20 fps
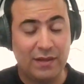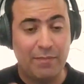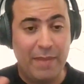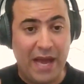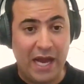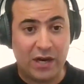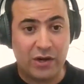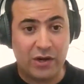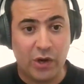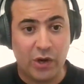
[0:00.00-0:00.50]

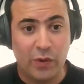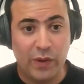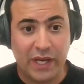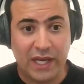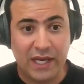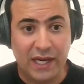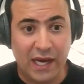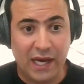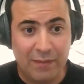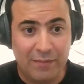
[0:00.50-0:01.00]

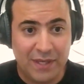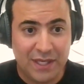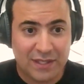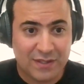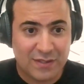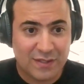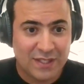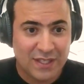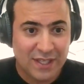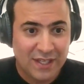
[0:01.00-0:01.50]

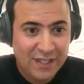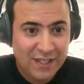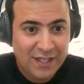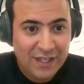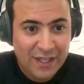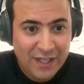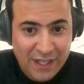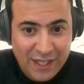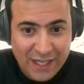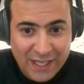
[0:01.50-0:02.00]
macroeconomics,
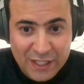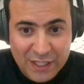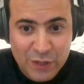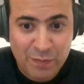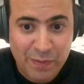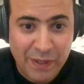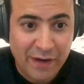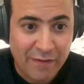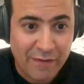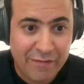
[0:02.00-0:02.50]
it's
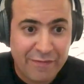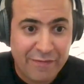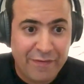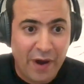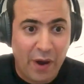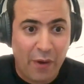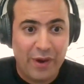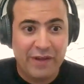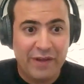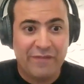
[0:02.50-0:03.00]
been a
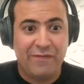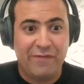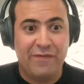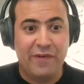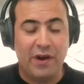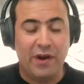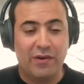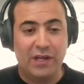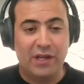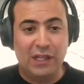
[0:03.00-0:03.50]
very,
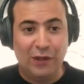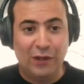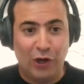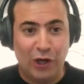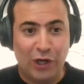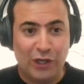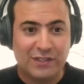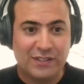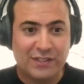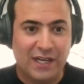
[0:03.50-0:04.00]
very
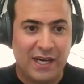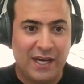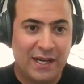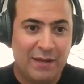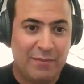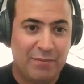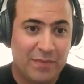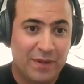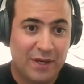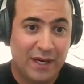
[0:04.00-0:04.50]
long
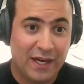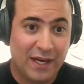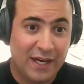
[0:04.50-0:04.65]
time